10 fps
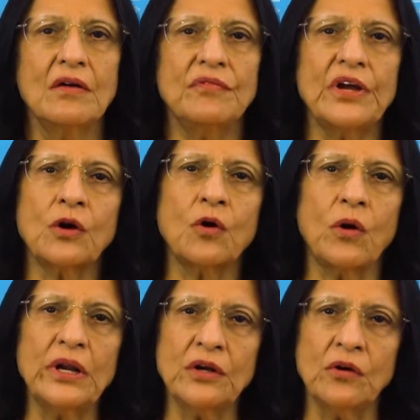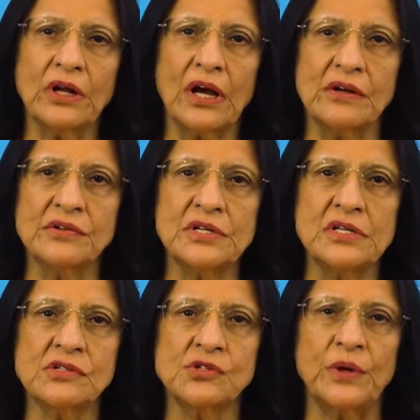We are calling on
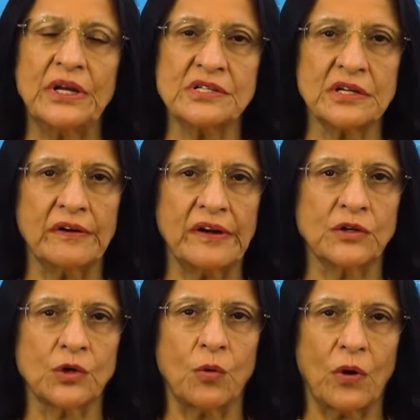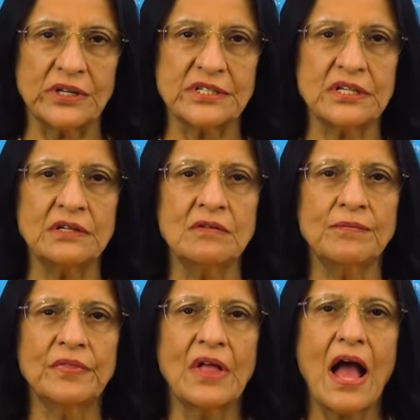countries to integrate quality,
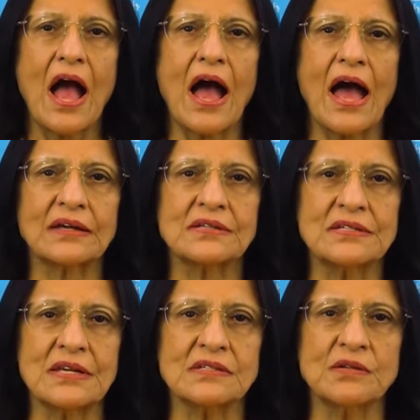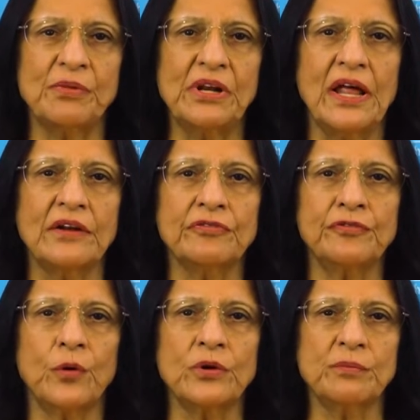accessible and
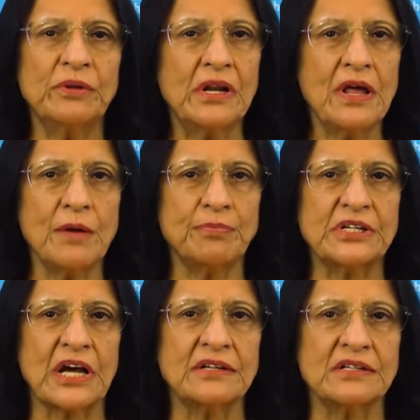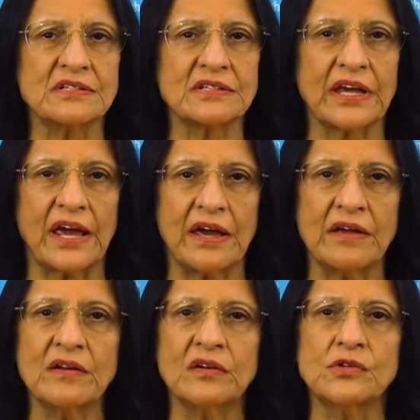affordable hepatitis
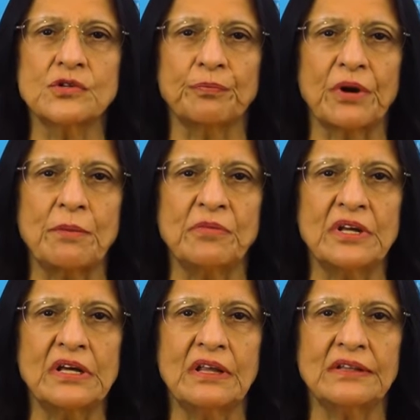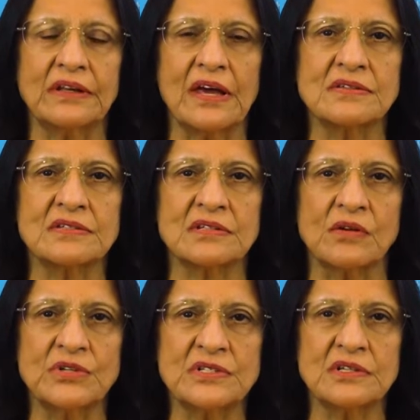care into primary healthcare
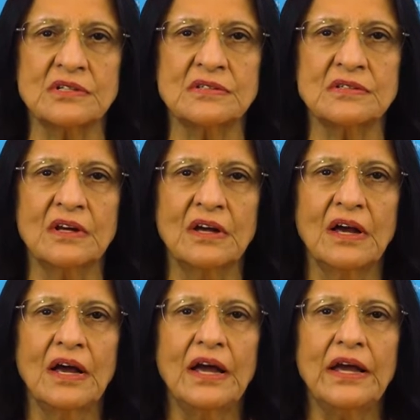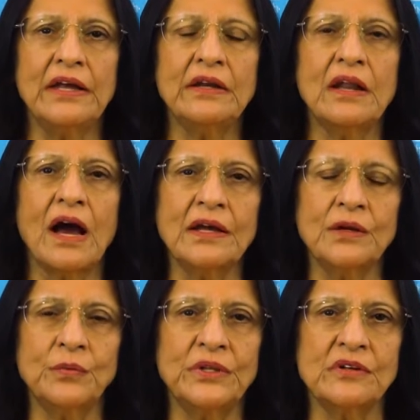services in
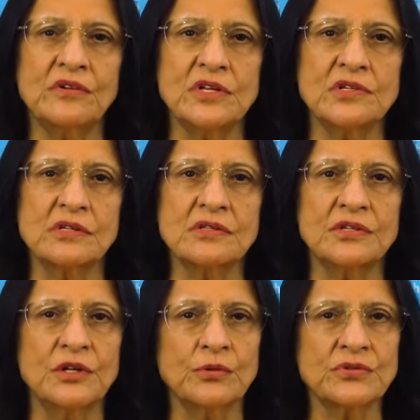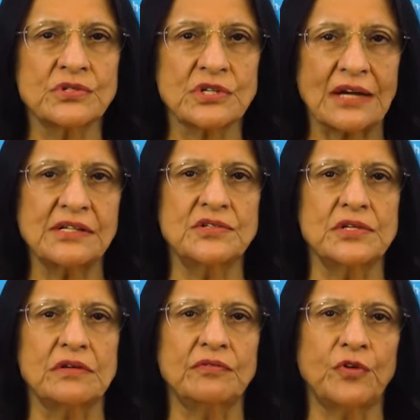line with the region's new
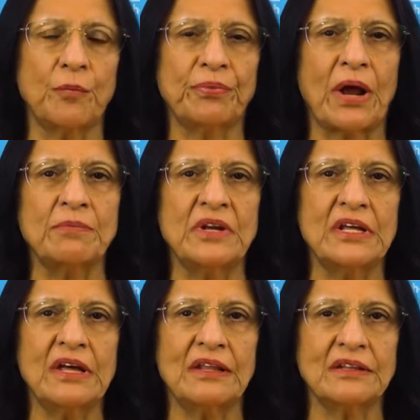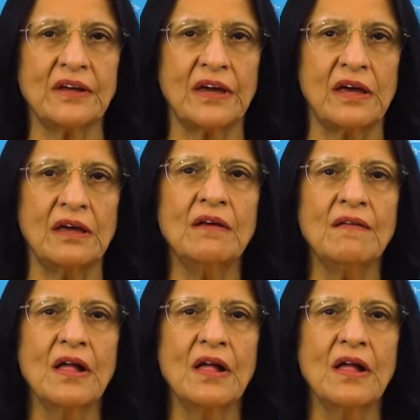strategy for primary healthcare